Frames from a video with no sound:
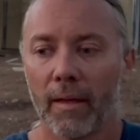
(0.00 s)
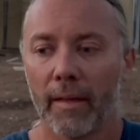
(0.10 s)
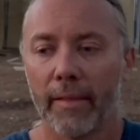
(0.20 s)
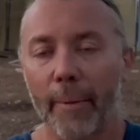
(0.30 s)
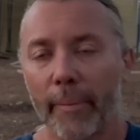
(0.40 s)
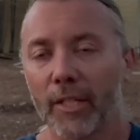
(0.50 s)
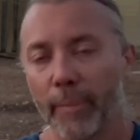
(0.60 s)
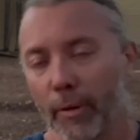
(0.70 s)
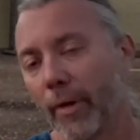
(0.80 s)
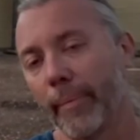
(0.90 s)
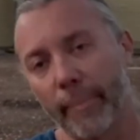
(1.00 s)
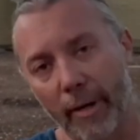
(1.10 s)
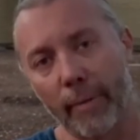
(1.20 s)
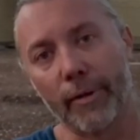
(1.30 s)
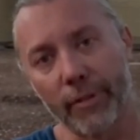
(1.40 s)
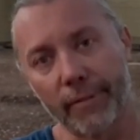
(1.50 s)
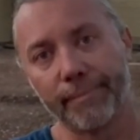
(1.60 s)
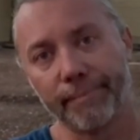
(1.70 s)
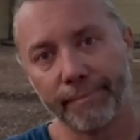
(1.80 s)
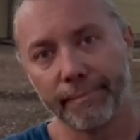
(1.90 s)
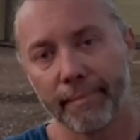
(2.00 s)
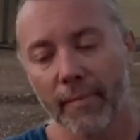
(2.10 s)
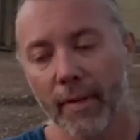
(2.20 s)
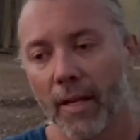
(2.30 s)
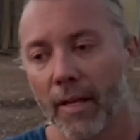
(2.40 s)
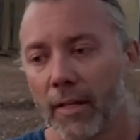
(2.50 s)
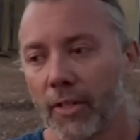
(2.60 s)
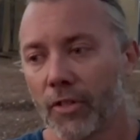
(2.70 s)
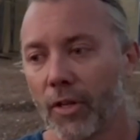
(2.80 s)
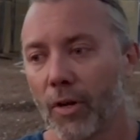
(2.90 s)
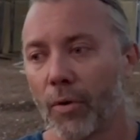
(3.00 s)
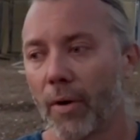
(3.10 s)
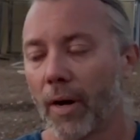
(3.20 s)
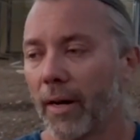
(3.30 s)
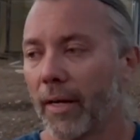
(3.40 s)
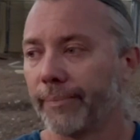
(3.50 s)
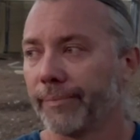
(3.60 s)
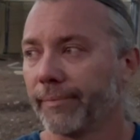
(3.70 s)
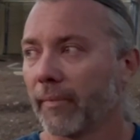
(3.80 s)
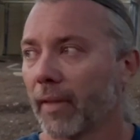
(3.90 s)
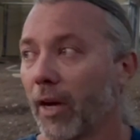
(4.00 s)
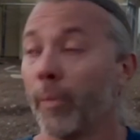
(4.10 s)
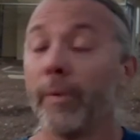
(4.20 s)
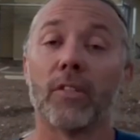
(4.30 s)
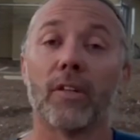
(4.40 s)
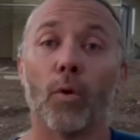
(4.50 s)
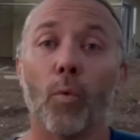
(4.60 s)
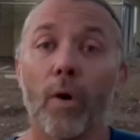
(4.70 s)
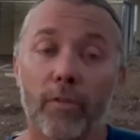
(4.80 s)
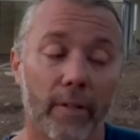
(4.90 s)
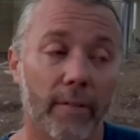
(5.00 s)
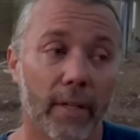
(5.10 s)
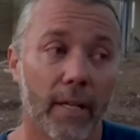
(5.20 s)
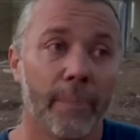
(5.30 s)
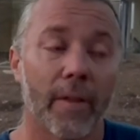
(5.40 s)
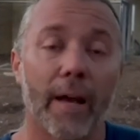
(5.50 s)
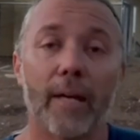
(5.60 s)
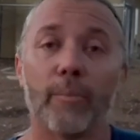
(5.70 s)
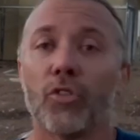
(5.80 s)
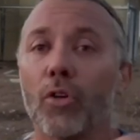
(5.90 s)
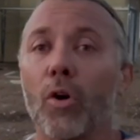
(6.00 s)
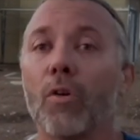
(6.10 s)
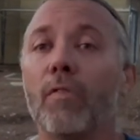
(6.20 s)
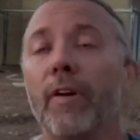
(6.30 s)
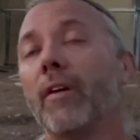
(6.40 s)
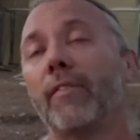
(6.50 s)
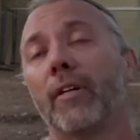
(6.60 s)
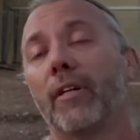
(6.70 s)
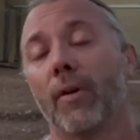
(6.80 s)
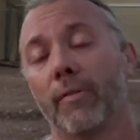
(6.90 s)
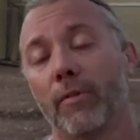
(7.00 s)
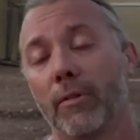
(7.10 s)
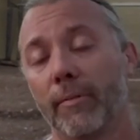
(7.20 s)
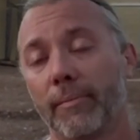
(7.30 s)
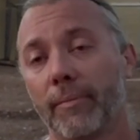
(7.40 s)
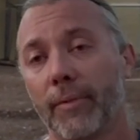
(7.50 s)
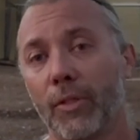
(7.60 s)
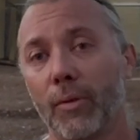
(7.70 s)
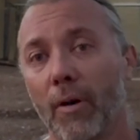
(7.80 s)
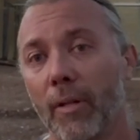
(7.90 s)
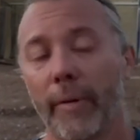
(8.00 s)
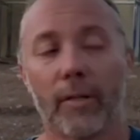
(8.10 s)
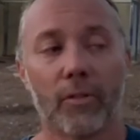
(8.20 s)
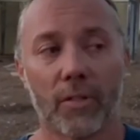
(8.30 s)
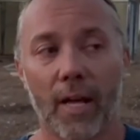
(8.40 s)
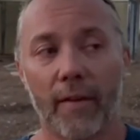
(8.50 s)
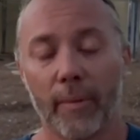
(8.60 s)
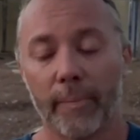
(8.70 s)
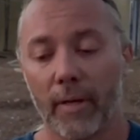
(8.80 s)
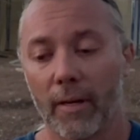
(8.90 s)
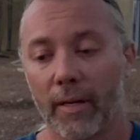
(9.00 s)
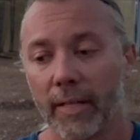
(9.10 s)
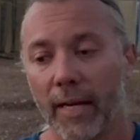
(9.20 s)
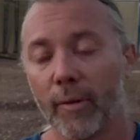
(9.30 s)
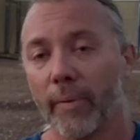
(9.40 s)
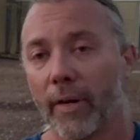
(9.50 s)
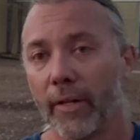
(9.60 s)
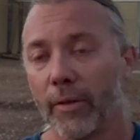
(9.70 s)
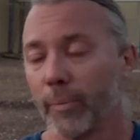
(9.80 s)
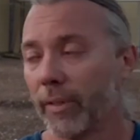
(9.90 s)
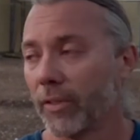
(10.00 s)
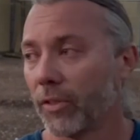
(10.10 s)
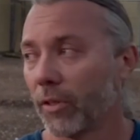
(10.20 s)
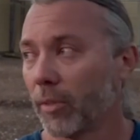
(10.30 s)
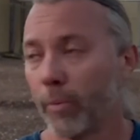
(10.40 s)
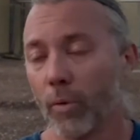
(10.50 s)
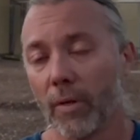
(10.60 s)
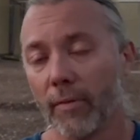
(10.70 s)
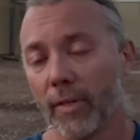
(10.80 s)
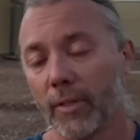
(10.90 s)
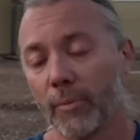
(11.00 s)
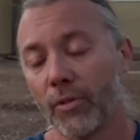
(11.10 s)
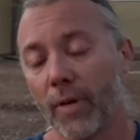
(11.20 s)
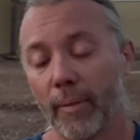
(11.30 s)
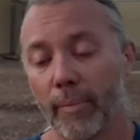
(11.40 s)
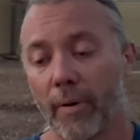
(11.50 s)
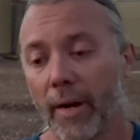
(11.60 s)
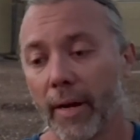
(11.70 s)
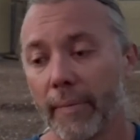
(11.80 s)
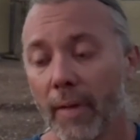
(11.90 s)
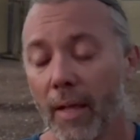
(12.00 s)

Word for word: that makes me want to be a better person. So, um, I hope you guys are having a wonderful evening. I am so very, very grateful to all the medical staff up there and to everybody who's been so supportive and has tried to pray and